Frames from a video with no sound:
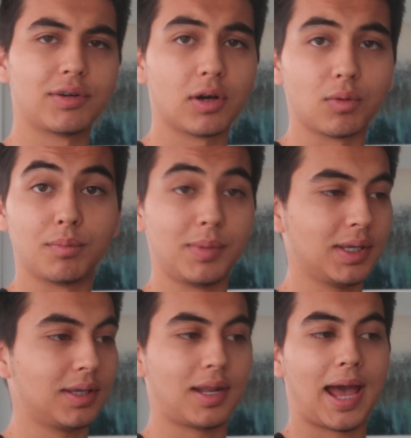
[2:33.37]
No,
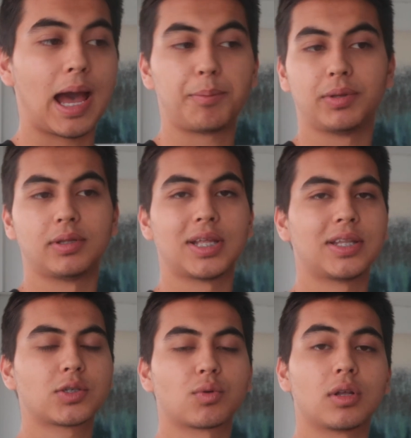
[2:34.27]
make it happen.
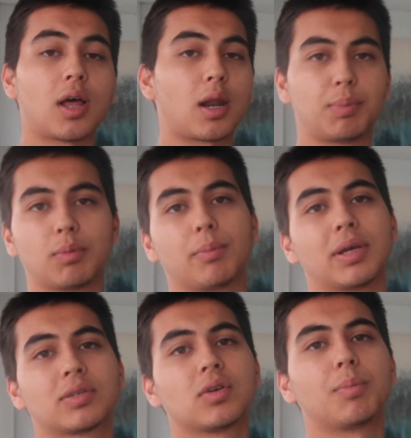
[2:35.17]
And that's where a lot of people
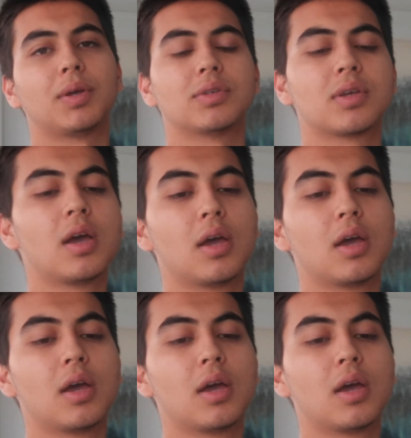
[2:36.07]
mess up is,